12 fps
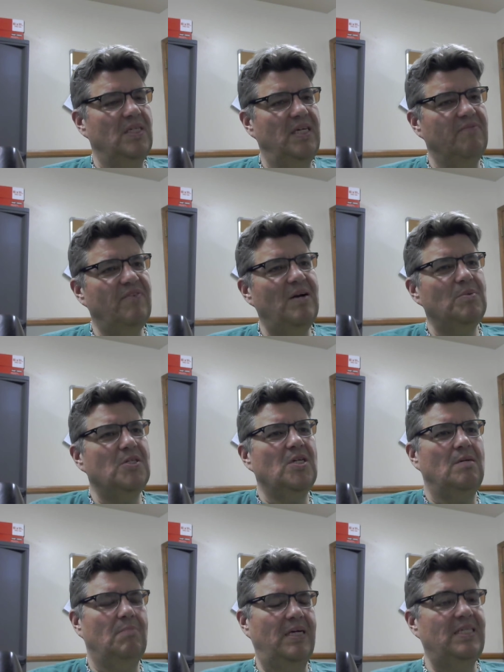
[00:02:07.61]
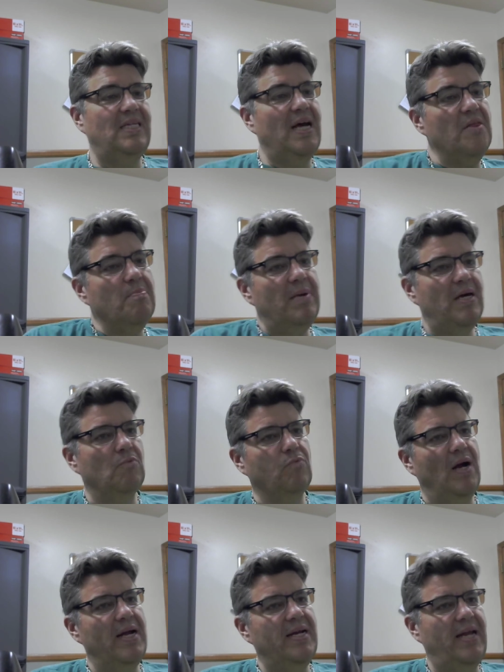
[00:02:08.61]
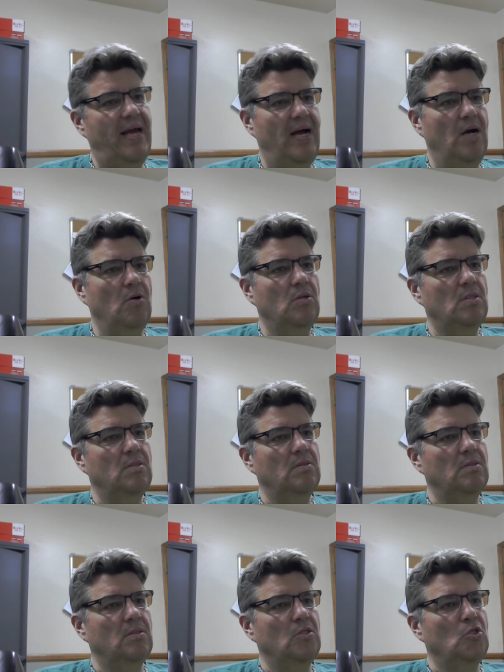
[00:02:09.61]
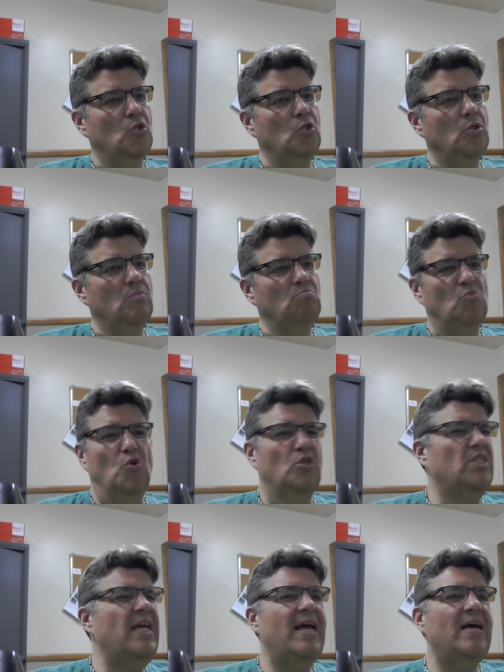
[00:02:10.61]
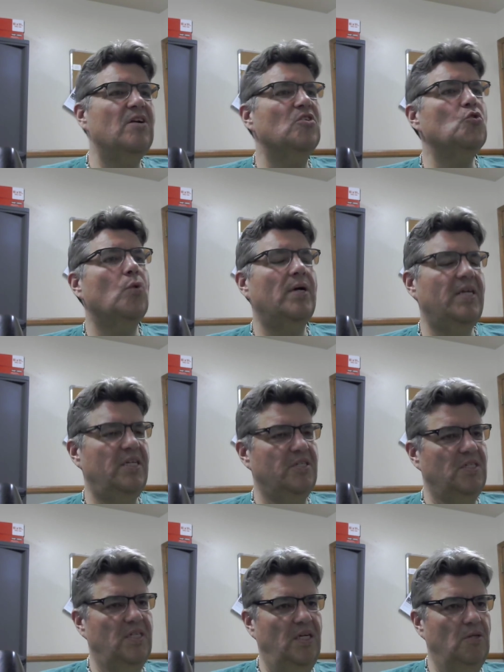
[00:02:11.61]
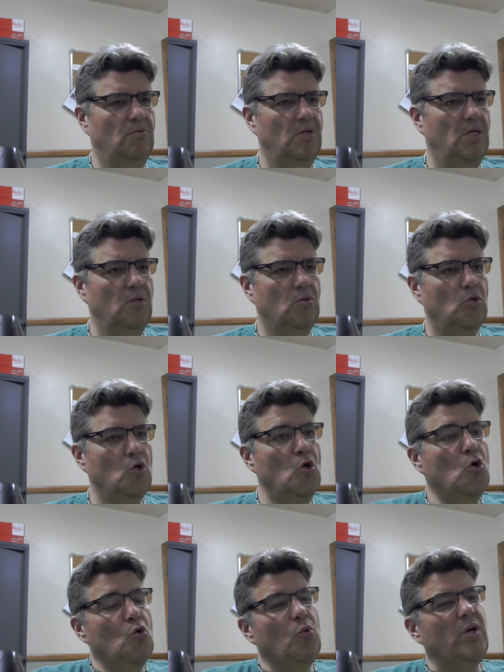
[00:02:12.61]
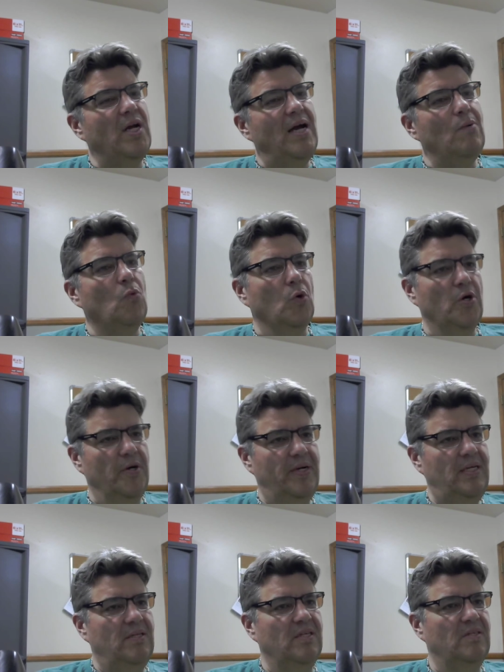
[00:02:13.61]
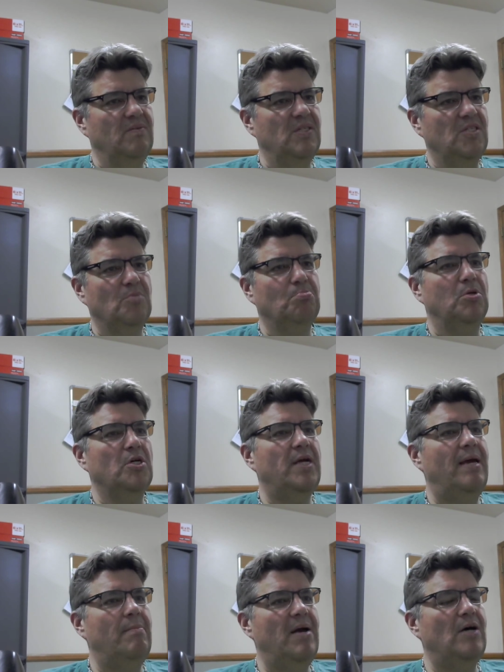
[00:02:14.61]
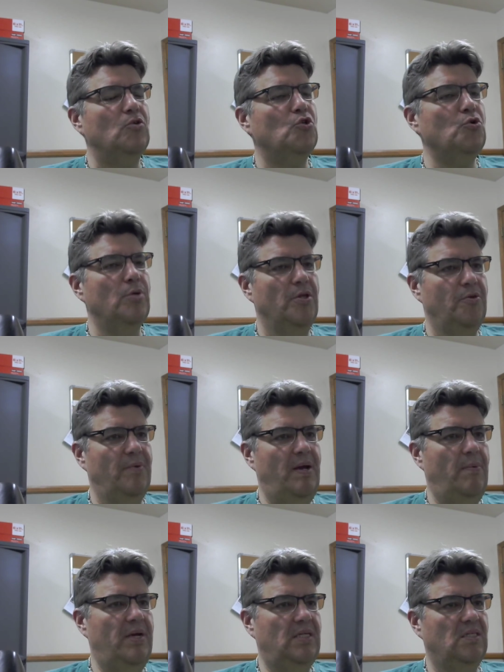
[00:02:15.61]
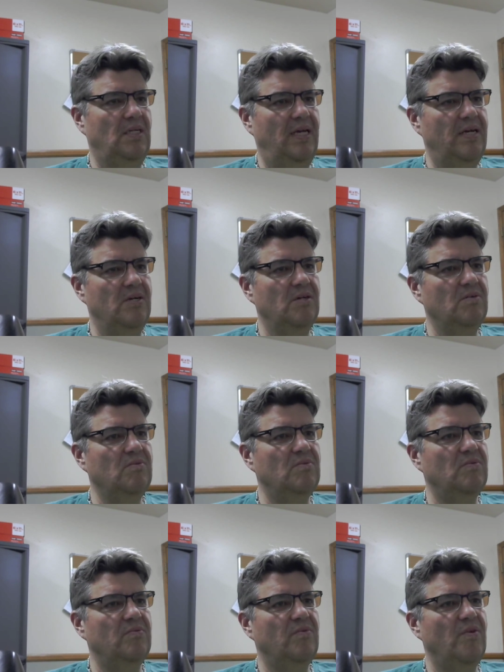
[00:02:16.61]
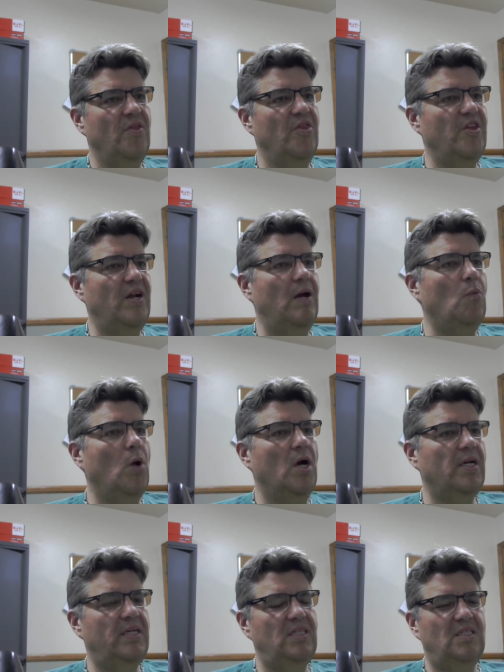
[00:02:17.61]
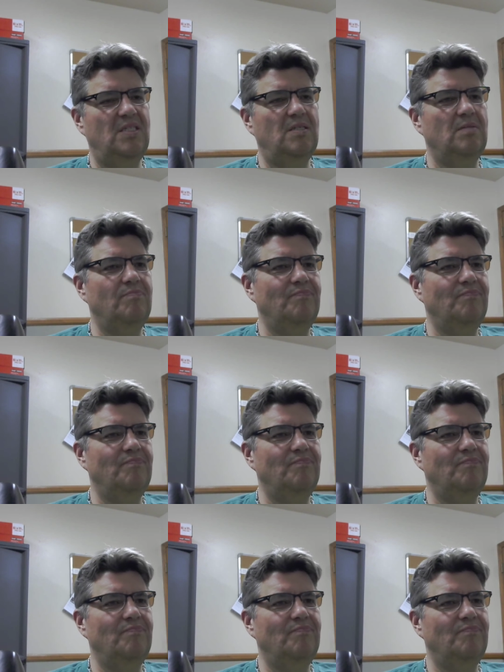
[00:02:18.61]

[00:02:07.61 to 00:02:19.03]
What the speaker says: If I was on my deathbed right now, or 10 or 20 years down the road, would I worry that this book came out 2 or 3 weeks later than I wanted it to?